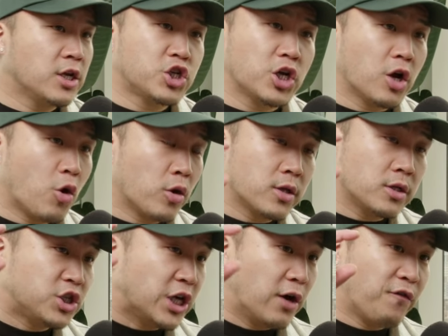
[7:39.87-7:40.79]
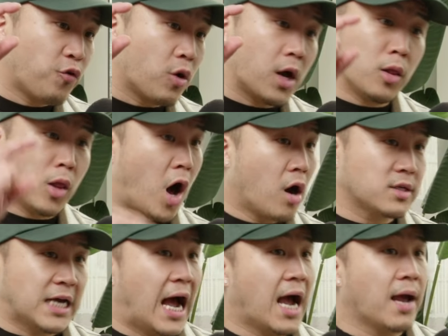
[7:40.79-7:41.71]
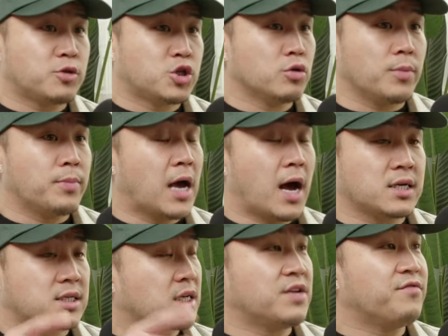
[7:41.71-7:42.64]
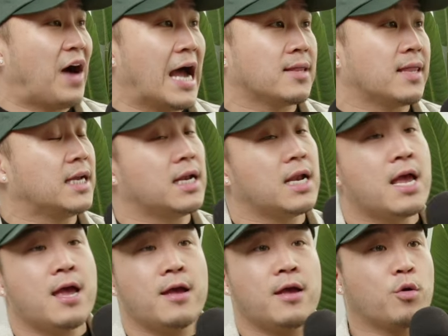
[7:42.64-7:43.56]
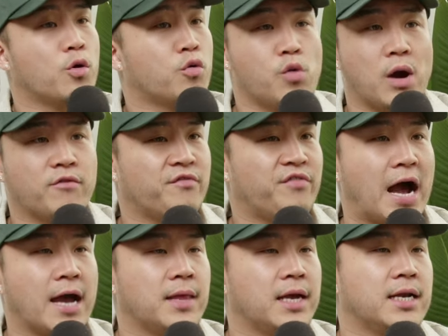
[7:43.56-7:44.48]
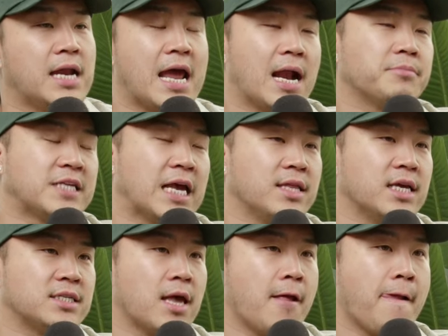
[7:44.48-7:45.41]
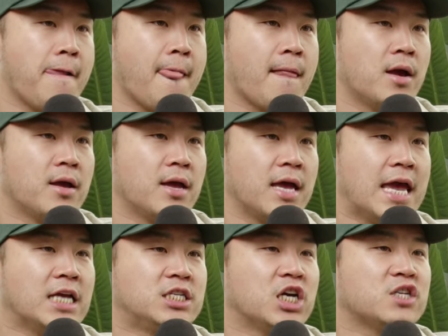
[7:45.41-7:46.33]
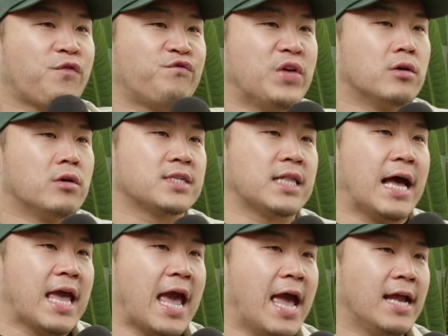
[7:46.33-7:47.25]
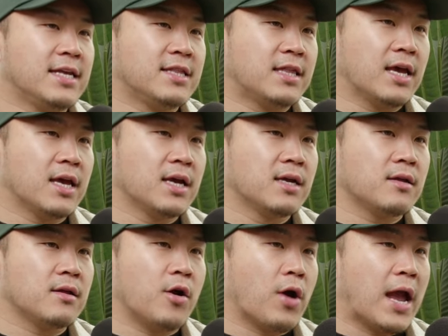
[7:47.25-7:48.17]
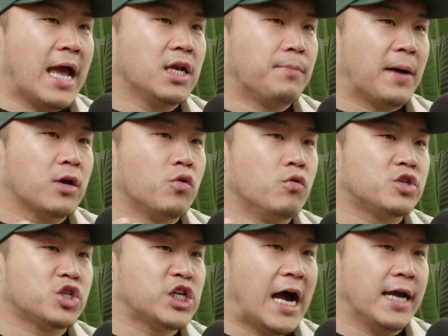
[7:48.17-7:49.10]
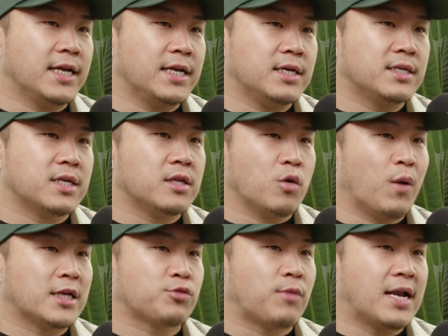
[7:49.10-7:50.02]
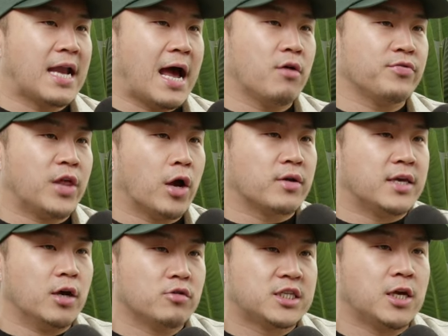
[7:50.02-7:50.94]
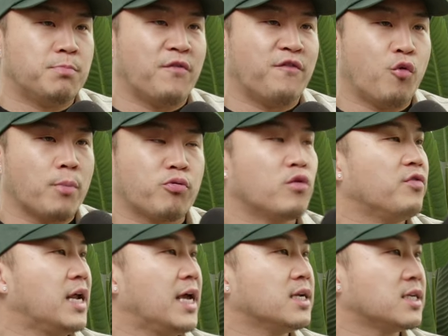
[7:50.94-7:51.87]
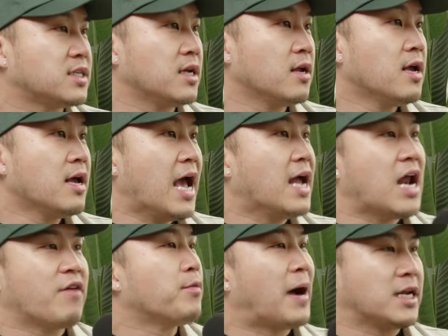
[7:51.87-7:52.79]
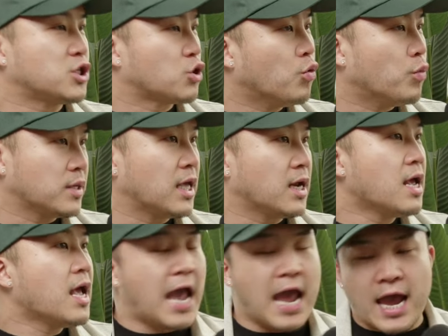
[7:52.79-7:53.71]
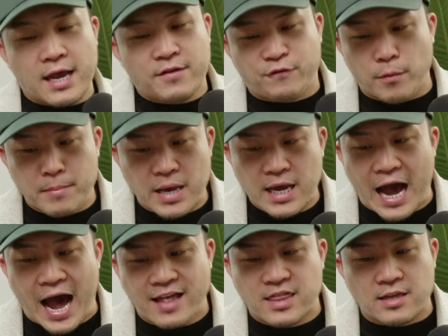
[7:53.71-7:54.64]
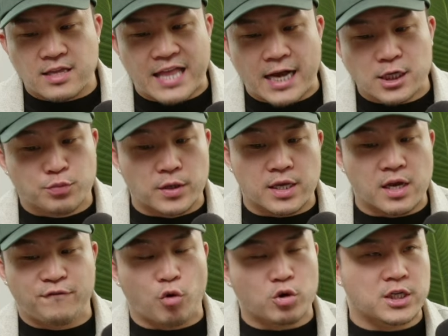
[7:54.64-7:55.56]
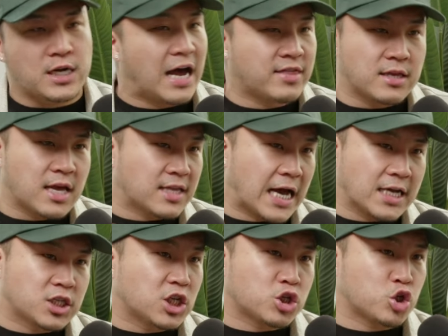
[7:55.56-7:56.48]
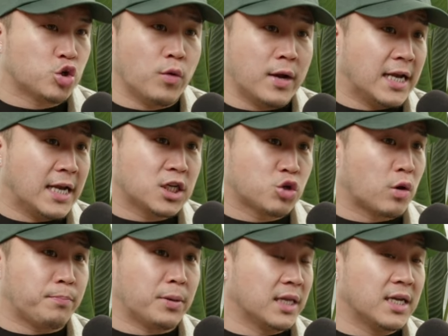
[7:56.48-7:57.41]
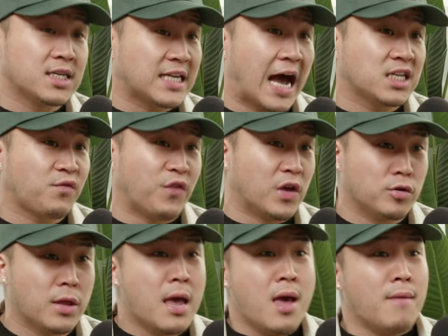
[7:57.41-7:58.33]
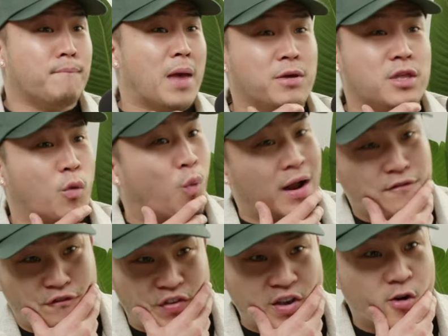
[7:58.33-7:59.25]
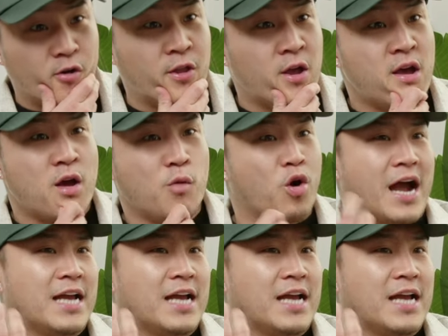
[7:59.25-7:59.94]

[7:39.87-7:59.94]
should go to jail for a long time too, to be honest, because he violated, or whoever violated. And I'm saying this: it just feels like anything or anybody who's Chinese in the West right now, they're guilty before proven innocent, mm. and everybody's cool with it. And for me, I think that that's really unfortunate. I think that that's just true in any sort of politicized field. Maybe the one field where I